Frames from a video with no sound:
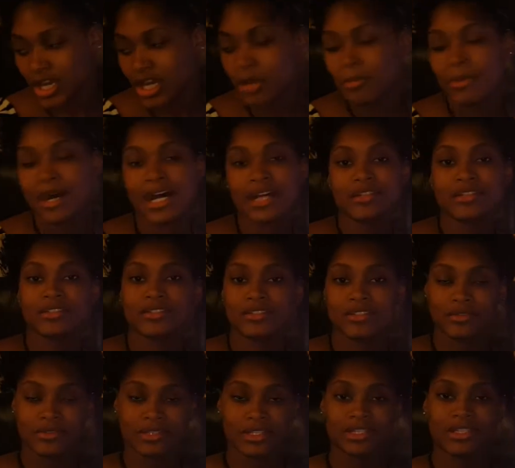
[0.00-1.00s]
I remind the
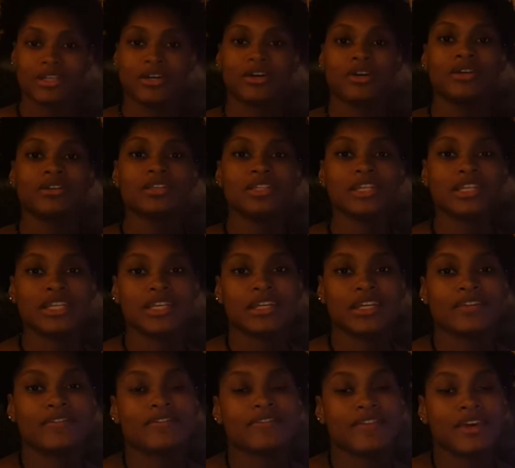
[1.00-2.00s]
students that the only
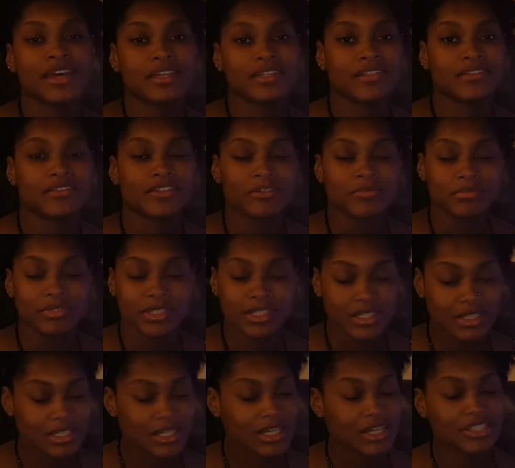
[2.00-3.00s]
effective,
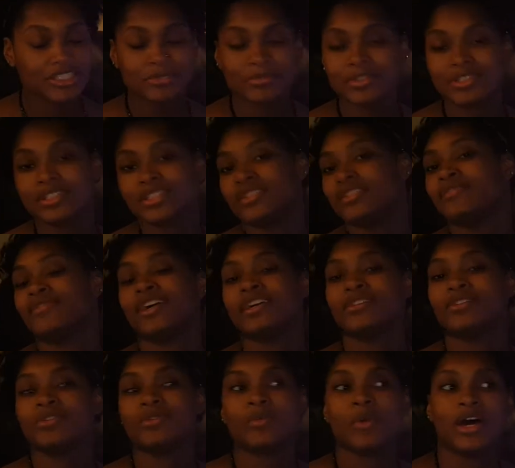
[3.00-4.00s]
completely 100%
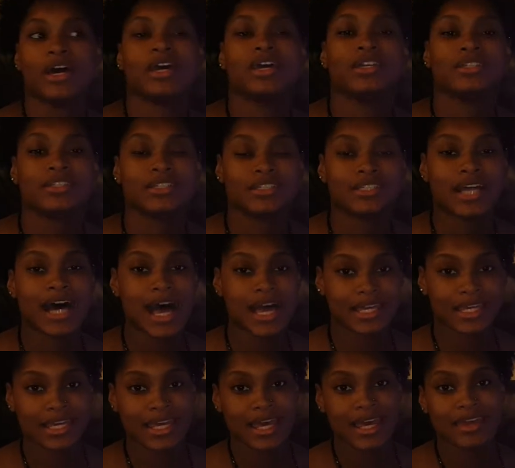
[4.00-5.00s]
effective way to
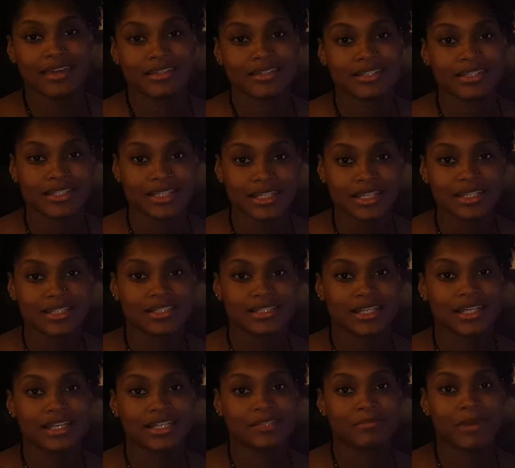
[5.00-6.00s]
not get STDs
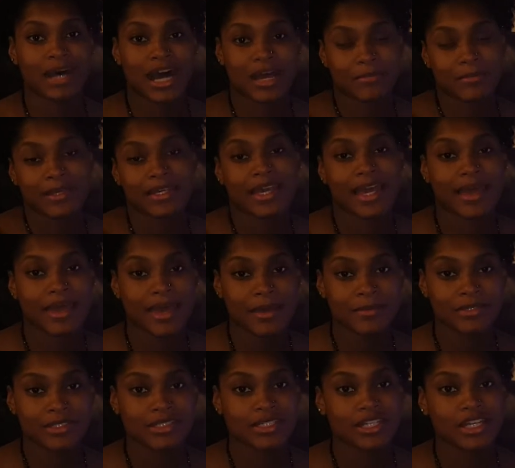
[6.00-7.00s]
is by being
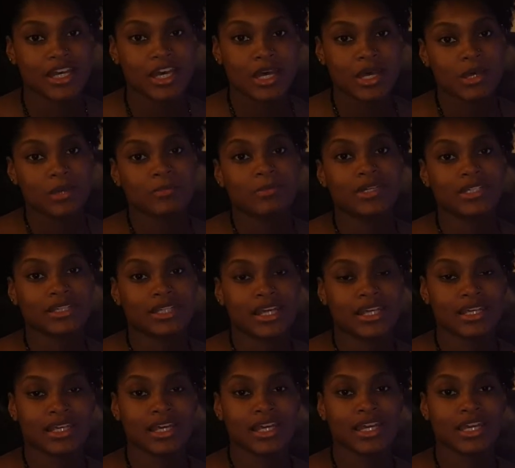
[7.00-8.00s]
abstinent. But
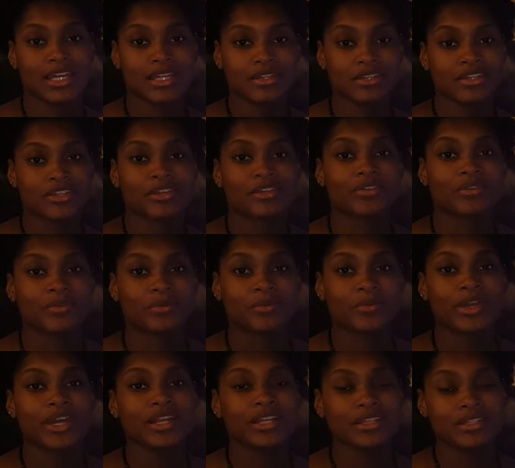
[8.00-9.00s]
they can
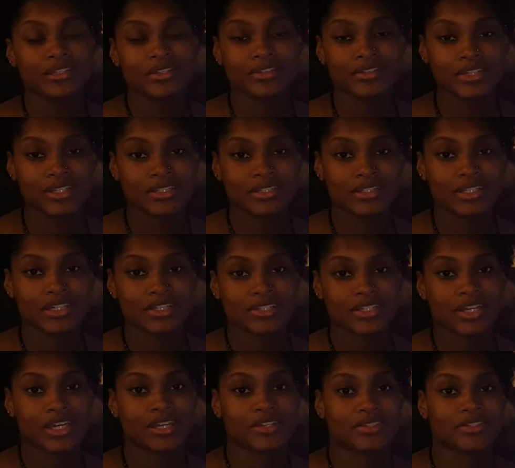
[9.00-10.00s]
greatly decrease their
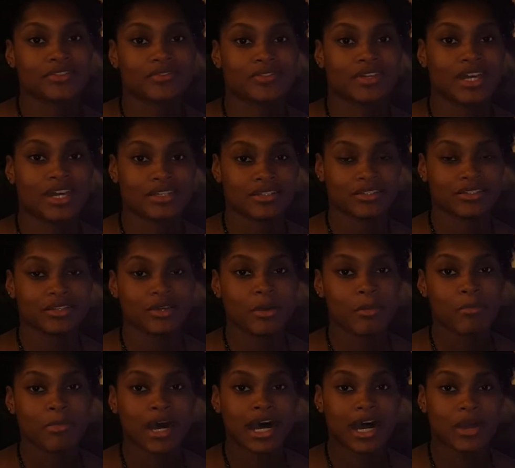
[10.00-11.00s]
chance of catching
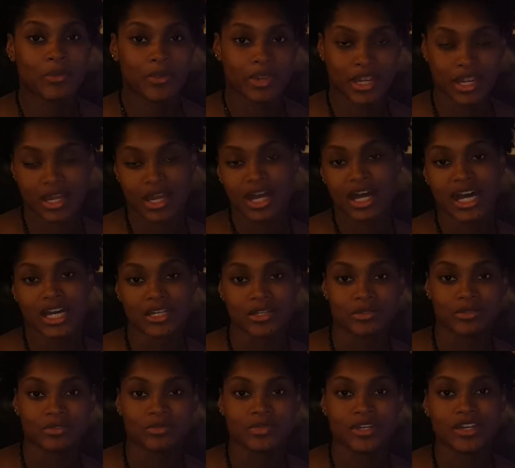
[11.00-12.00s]
them by wearing
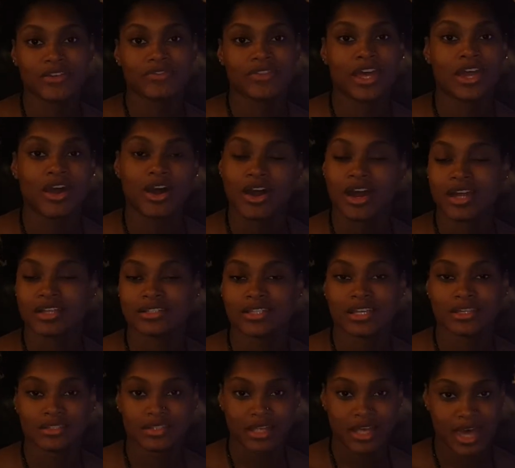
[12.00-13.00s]
condoms if they are
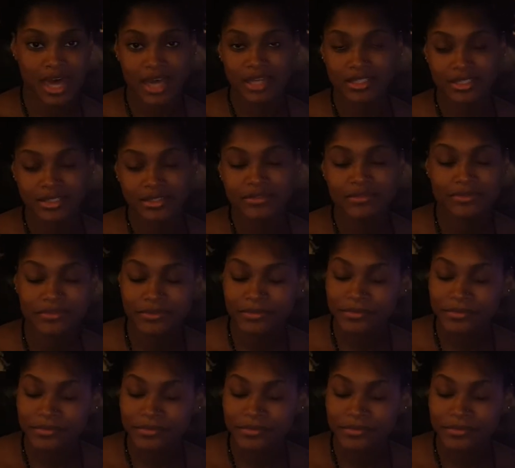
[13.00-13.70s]
sexually active.